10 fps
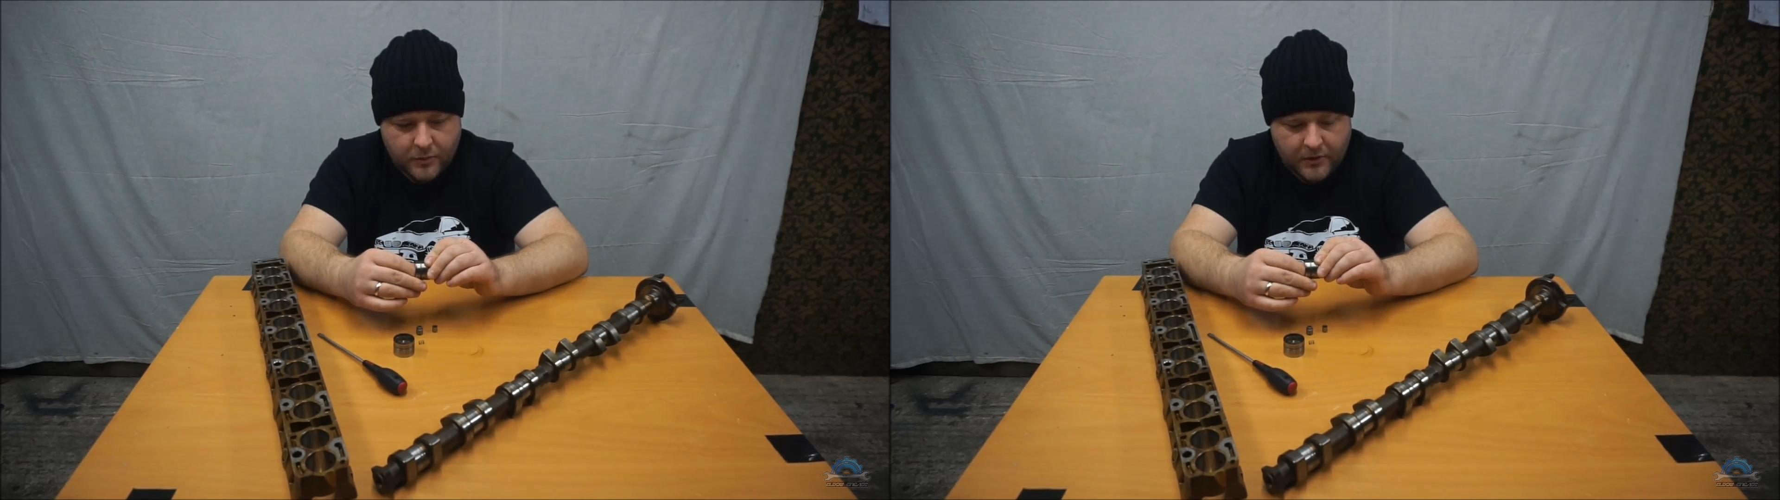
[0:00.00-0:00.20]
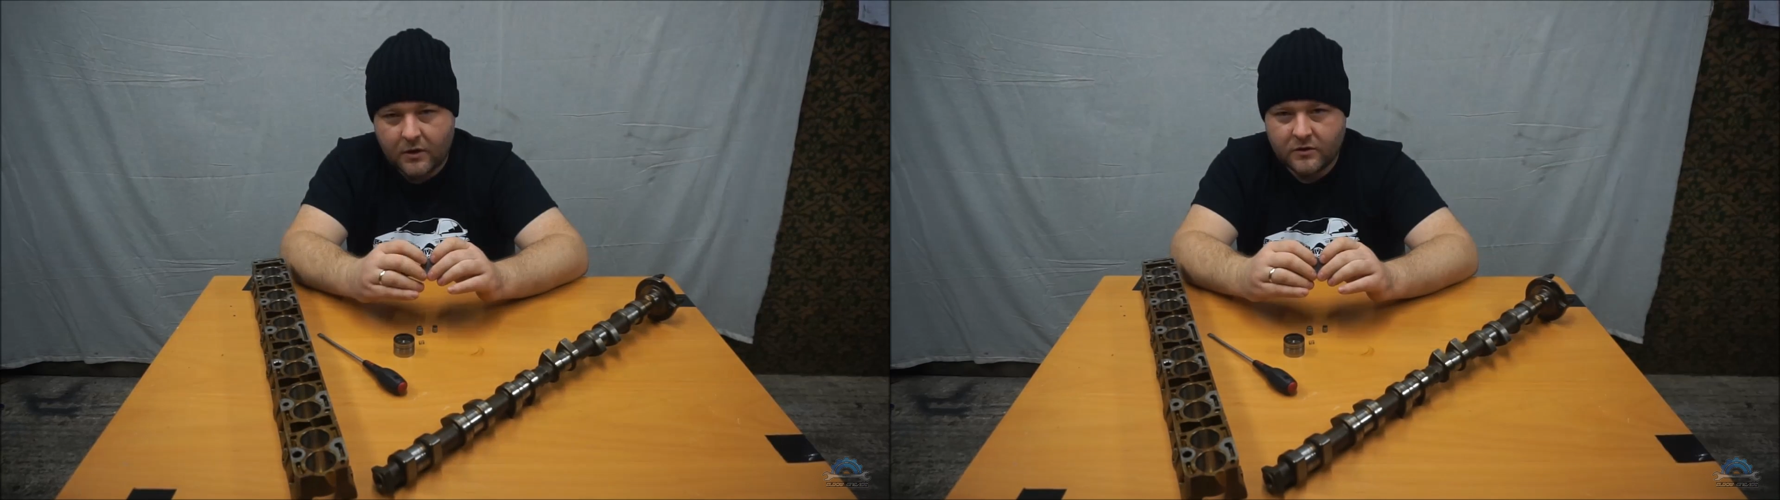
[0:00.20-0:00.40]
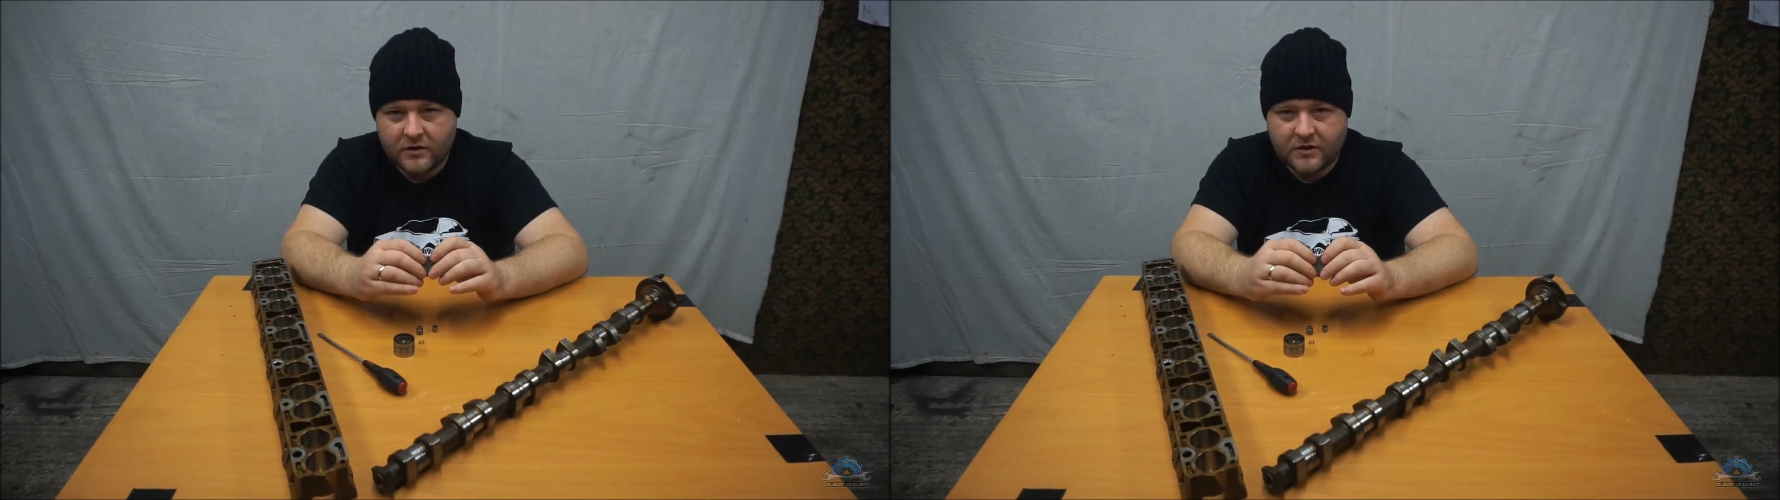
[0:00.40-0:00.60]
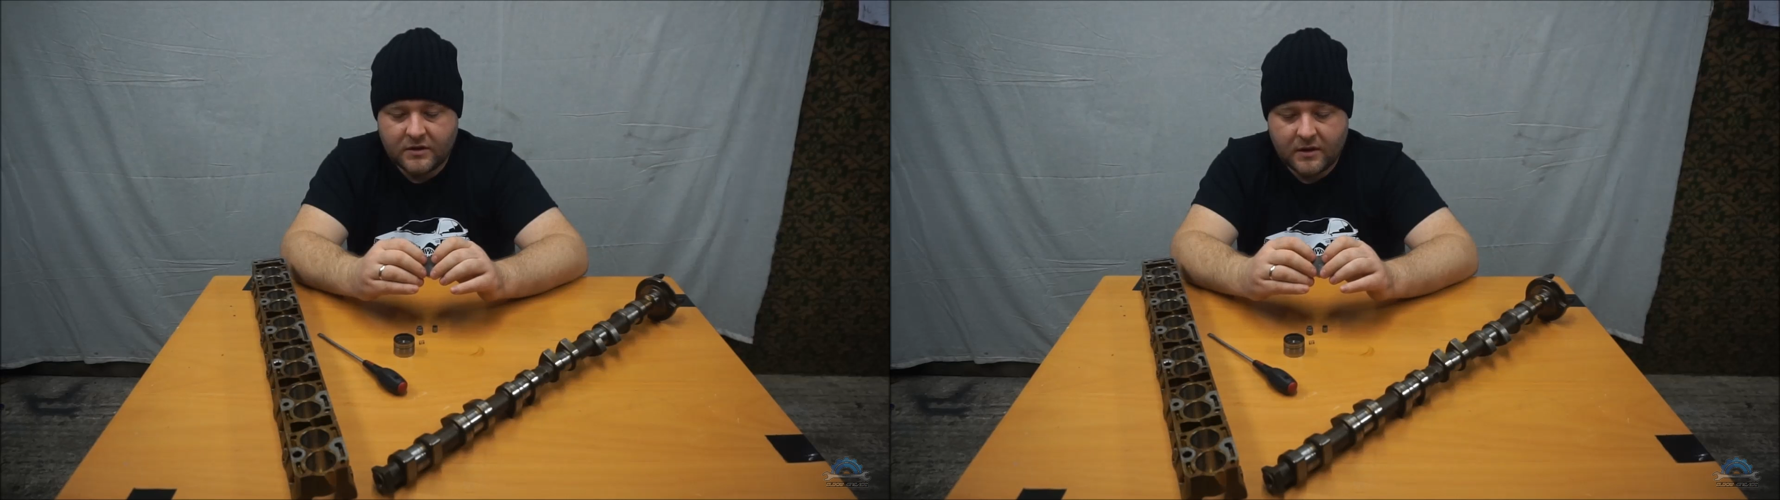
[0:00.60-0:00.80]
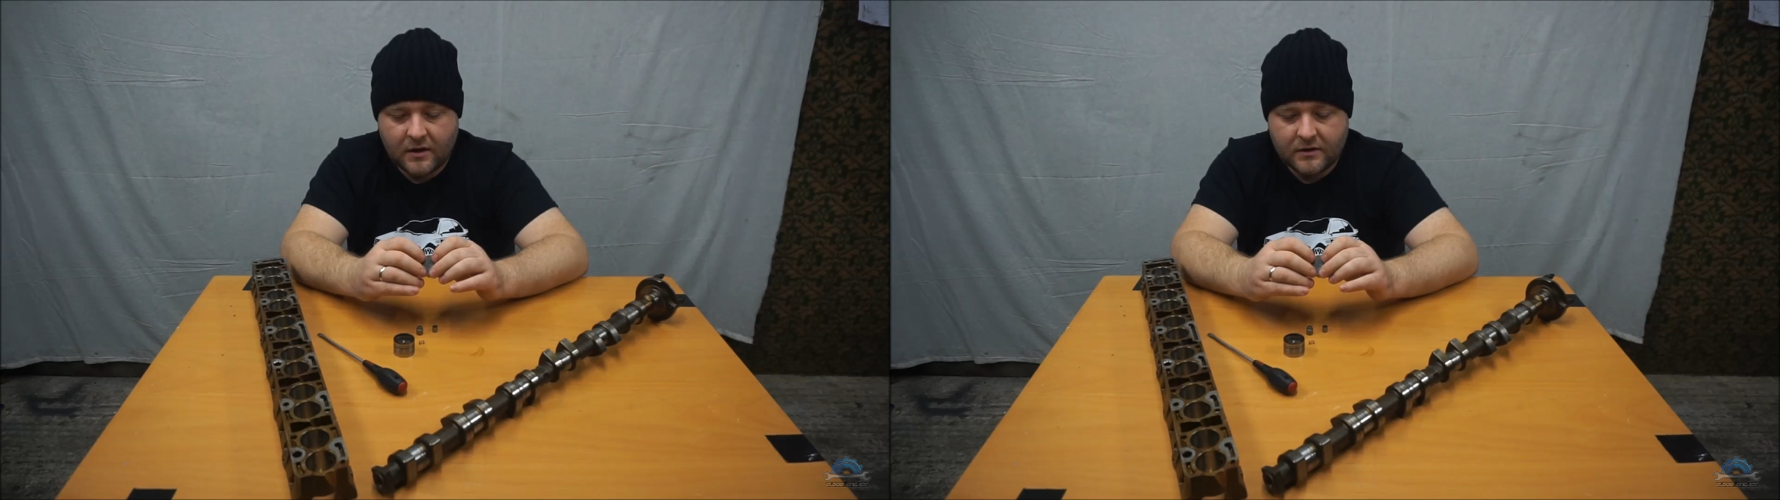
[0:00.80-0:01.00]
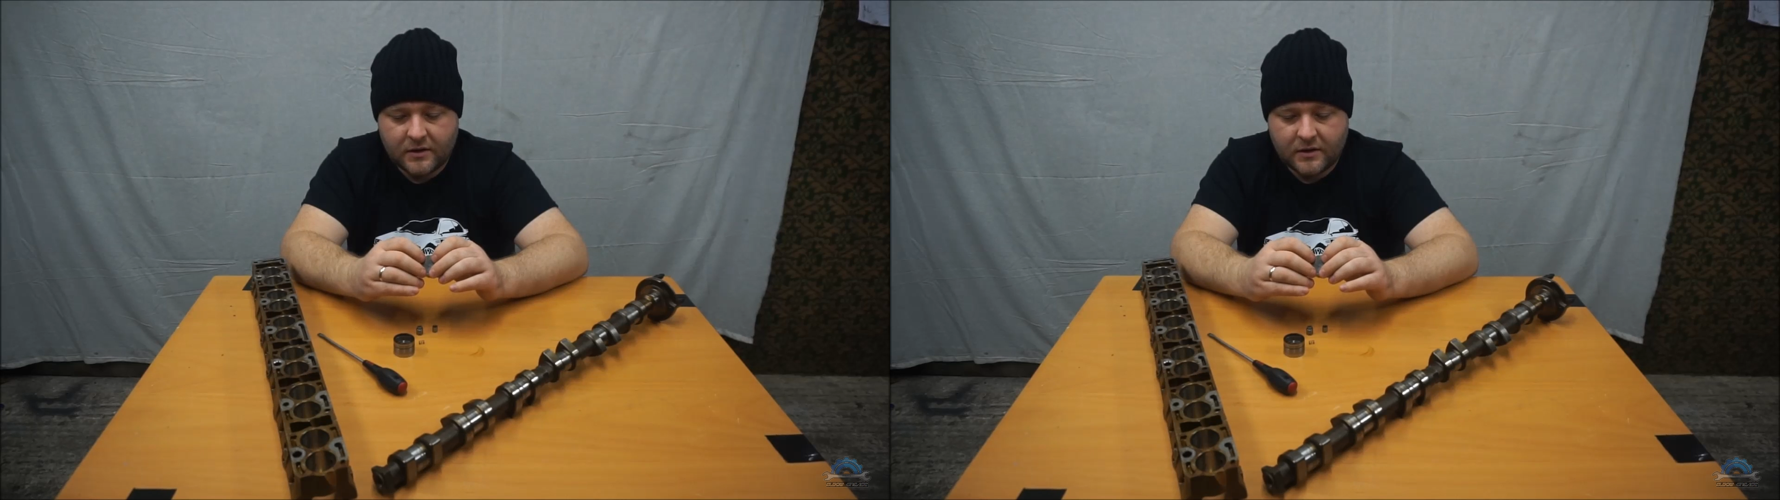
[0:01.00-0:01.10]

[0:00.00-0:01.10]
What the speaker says: because it's not